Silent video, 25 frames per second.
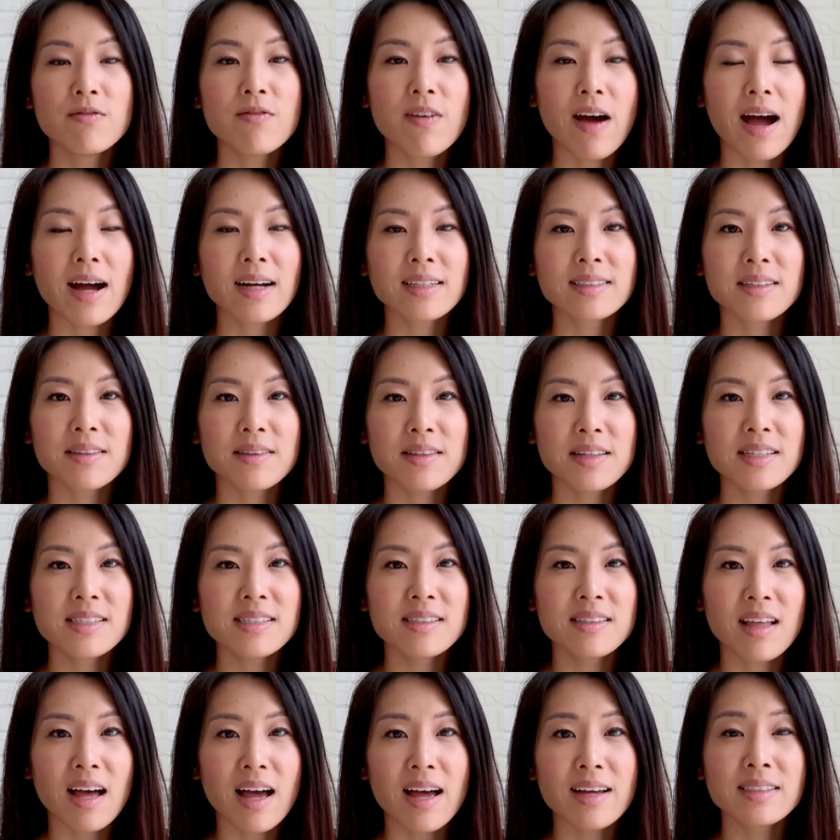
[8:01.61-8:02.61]
In fact,
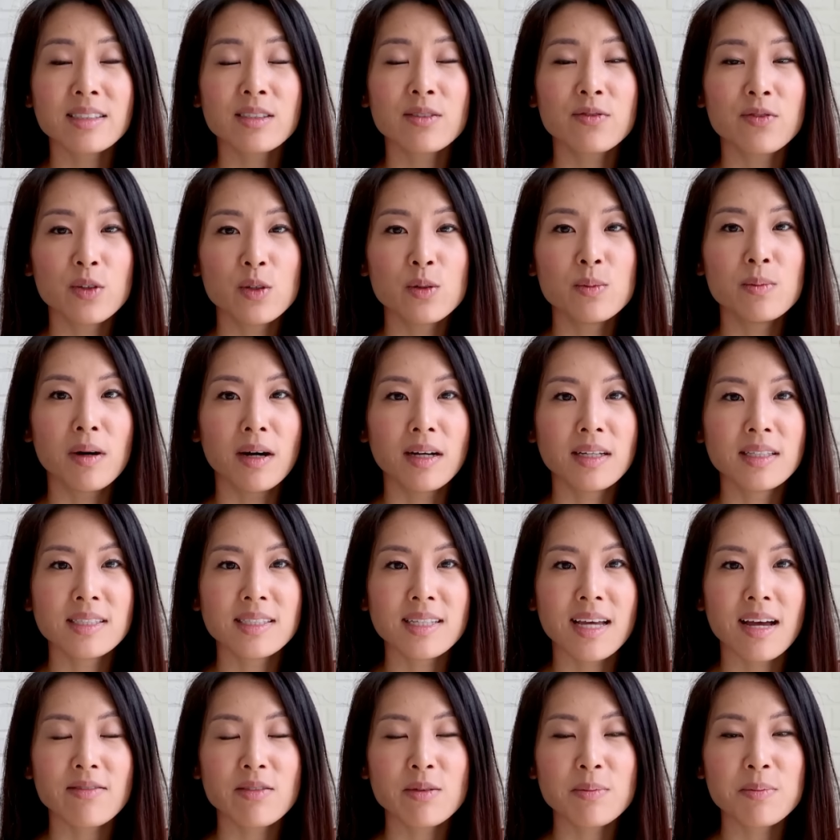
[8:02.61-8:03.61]
these last few
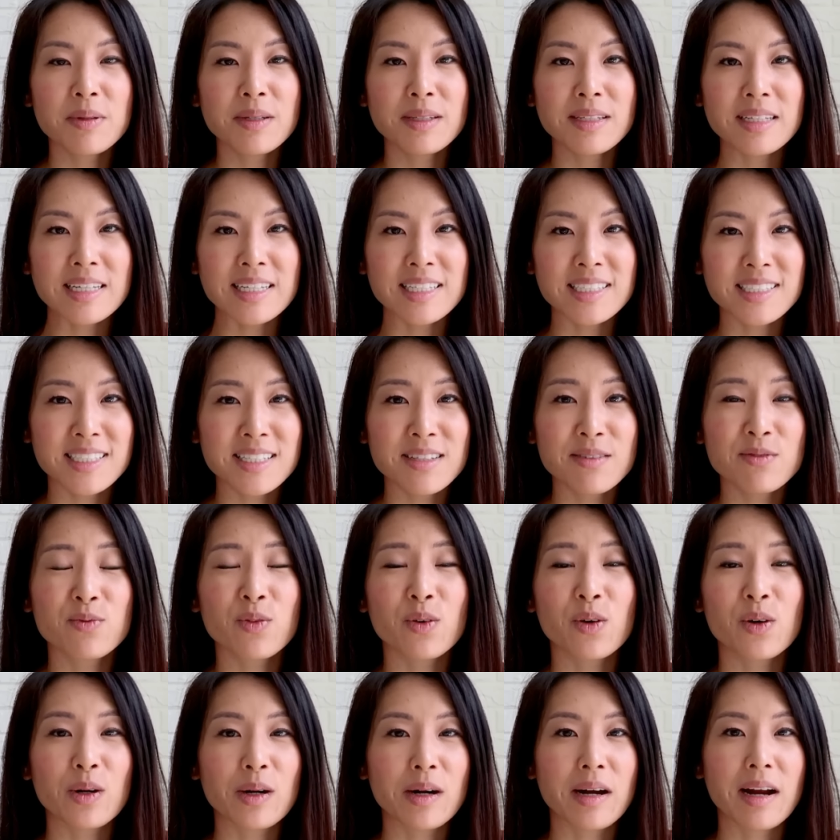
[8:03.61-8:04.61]
months haven't been easy
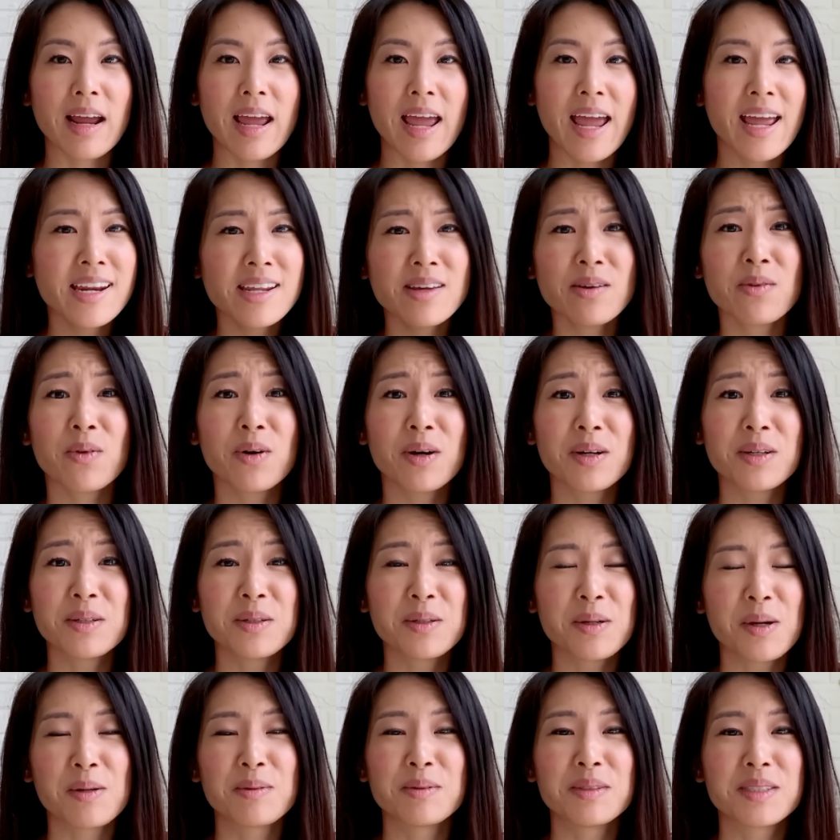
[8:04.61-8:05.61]
for anyone
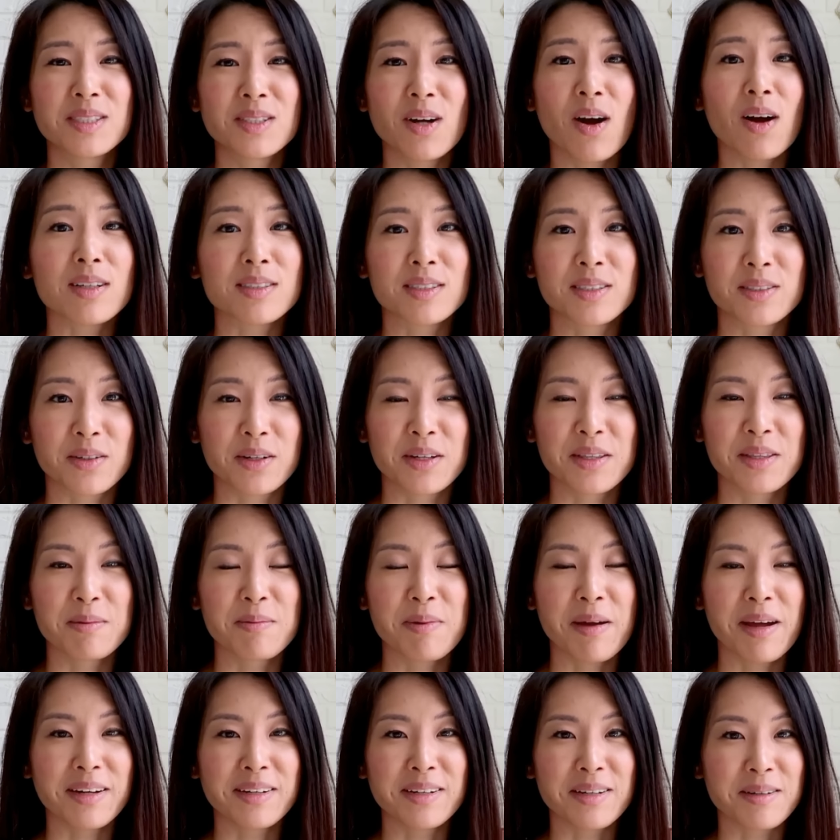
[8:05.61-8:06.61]
who owns stocks during the
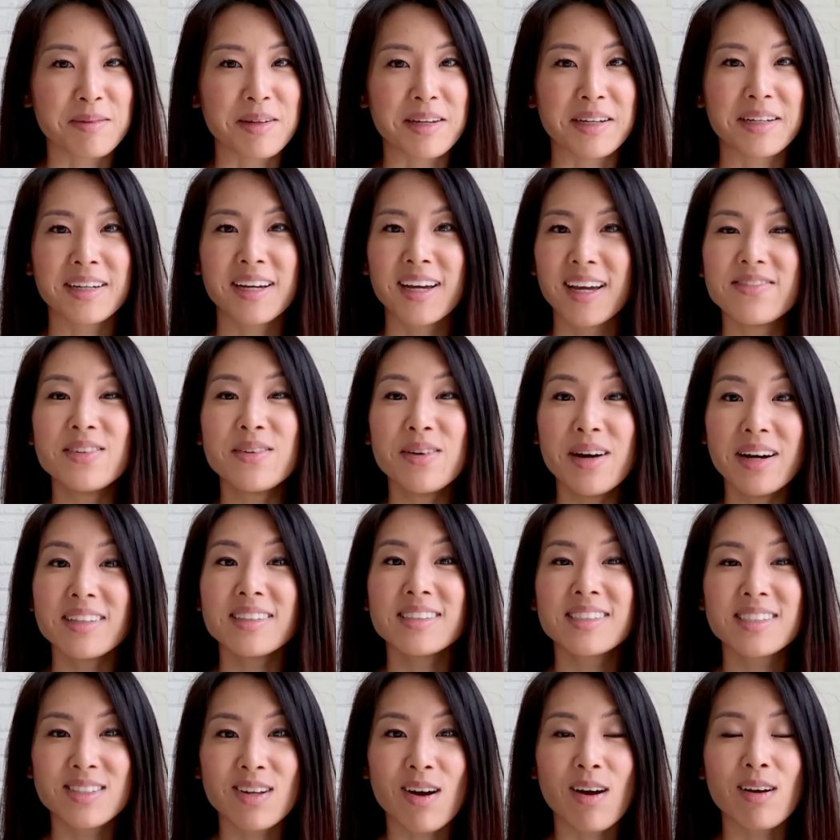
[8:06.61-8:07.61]
pandemic. If you
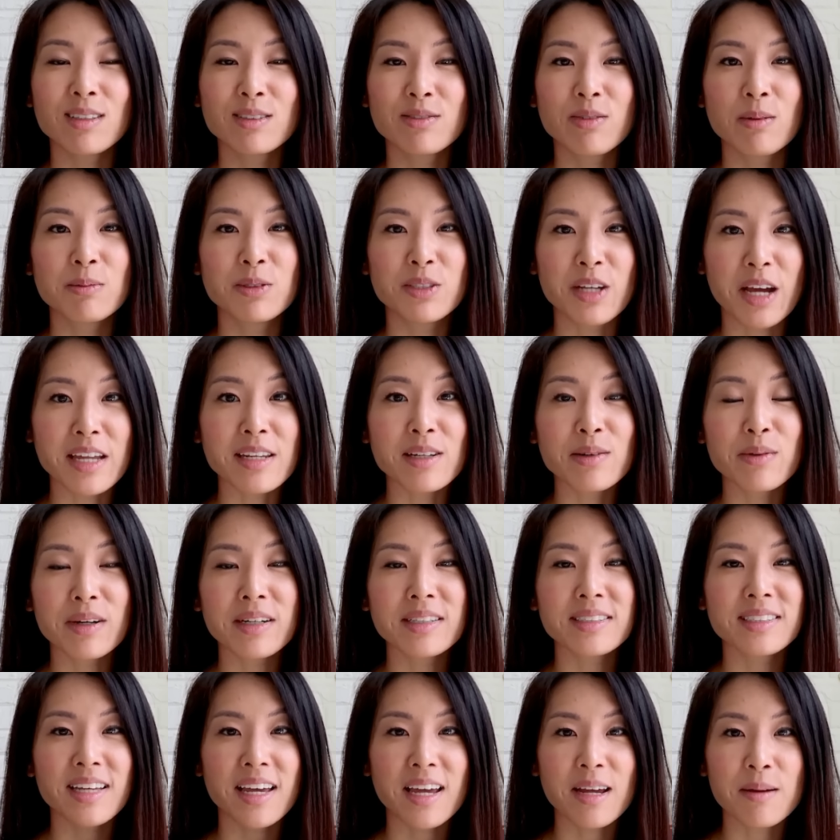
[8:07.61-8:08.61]
held stocks from
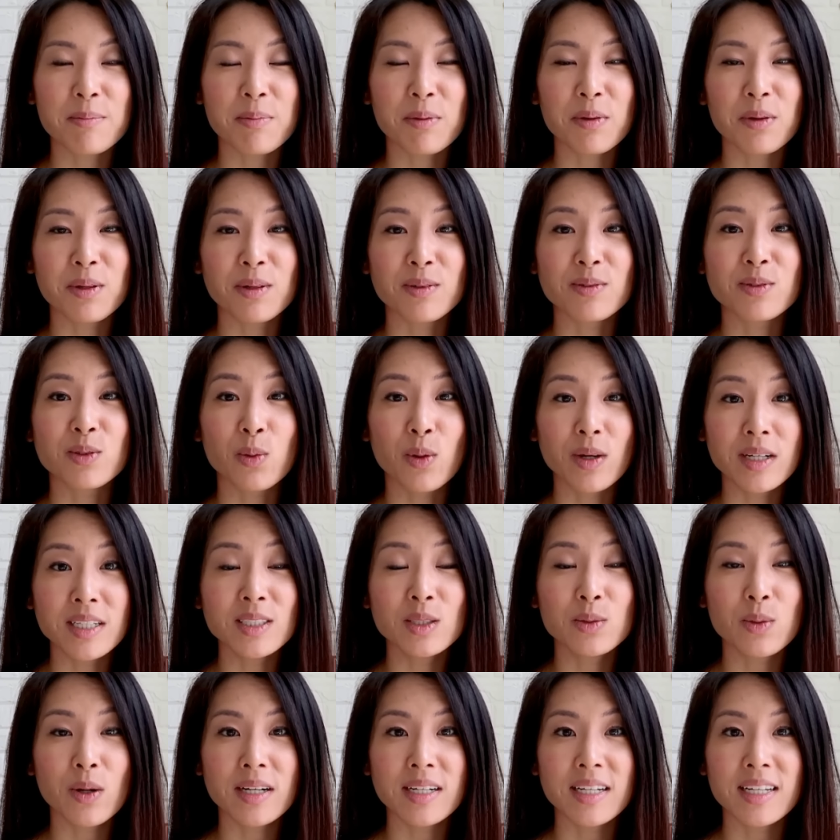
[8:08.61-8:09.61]
January to April of
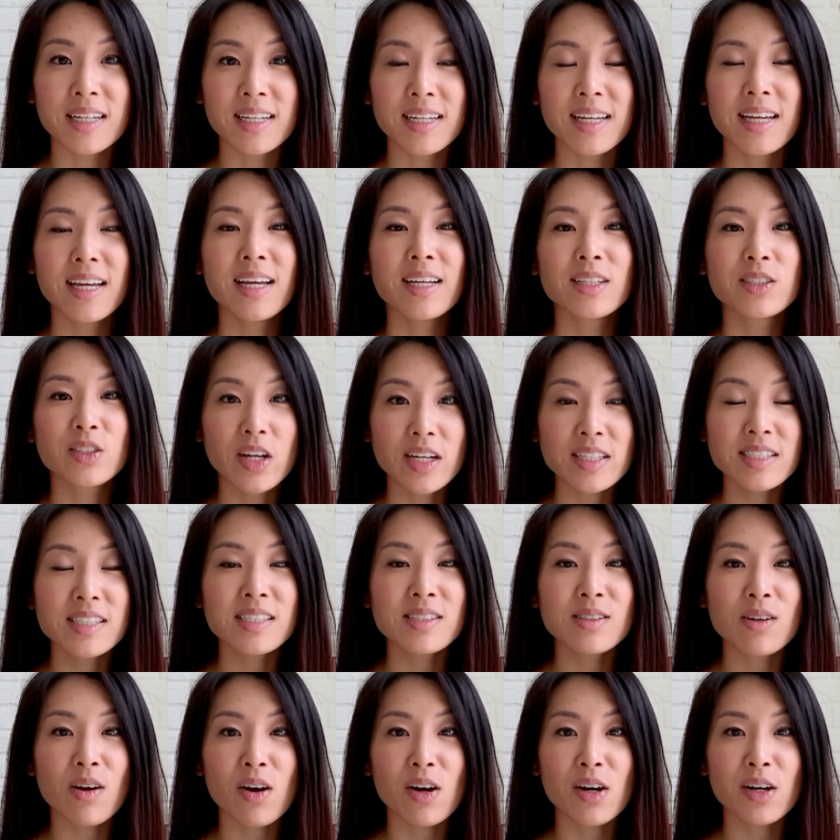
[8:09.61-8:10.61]
2020,
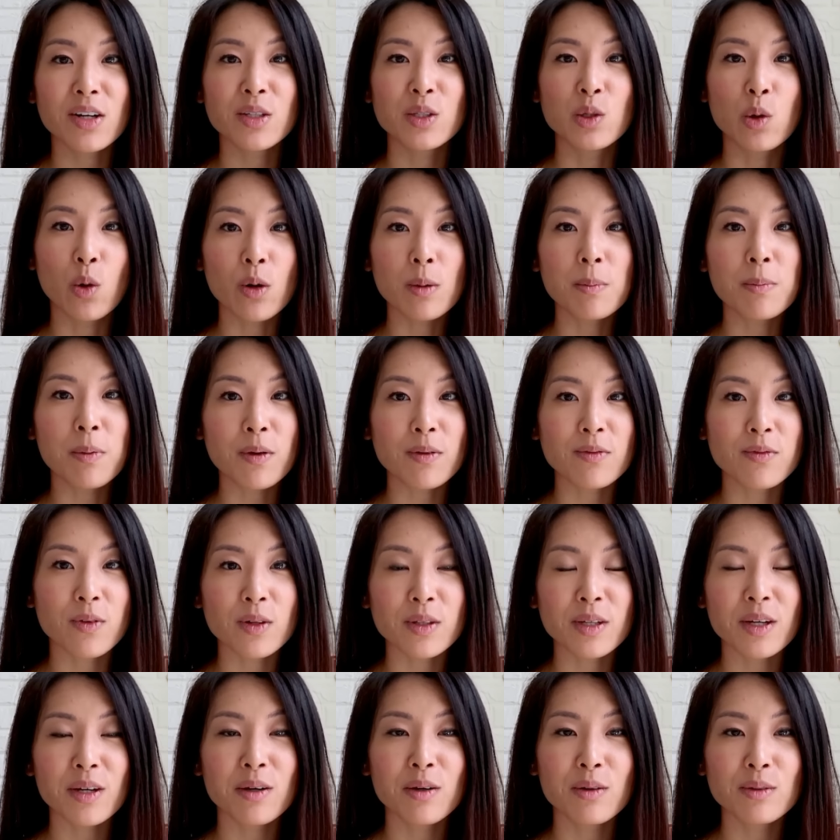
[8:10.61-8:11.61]
chances are your
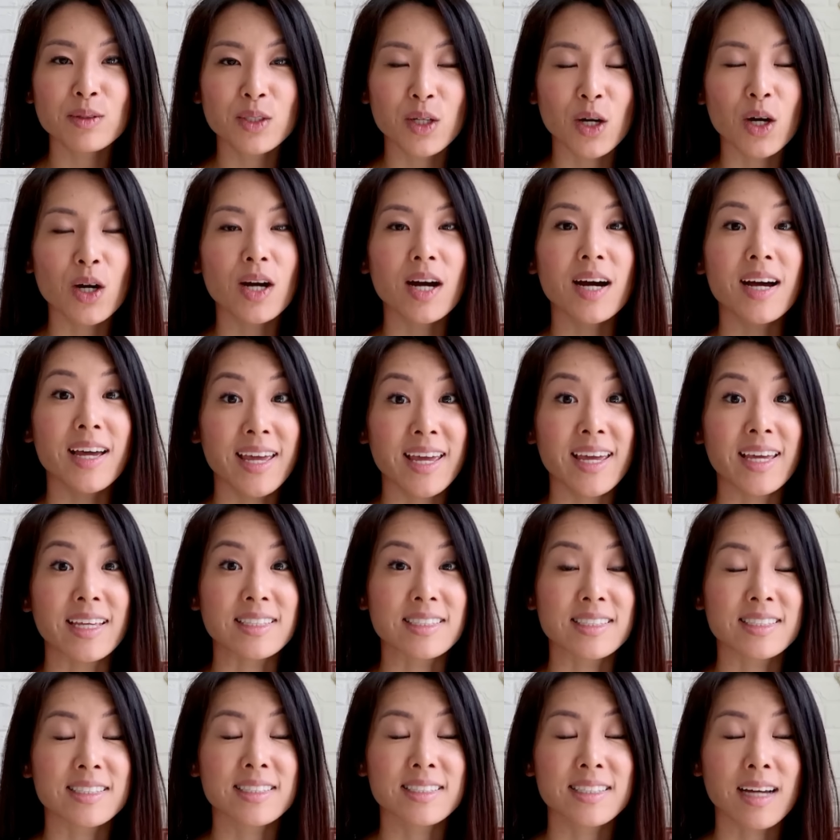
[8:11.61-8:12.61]
portfolio took a
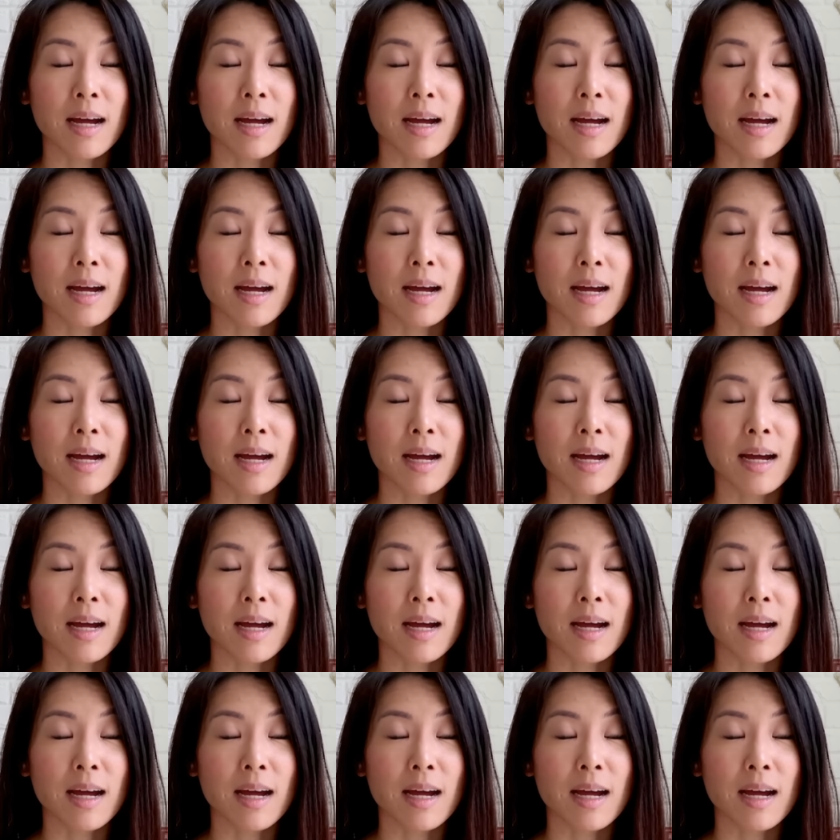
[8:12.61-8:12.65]
hit.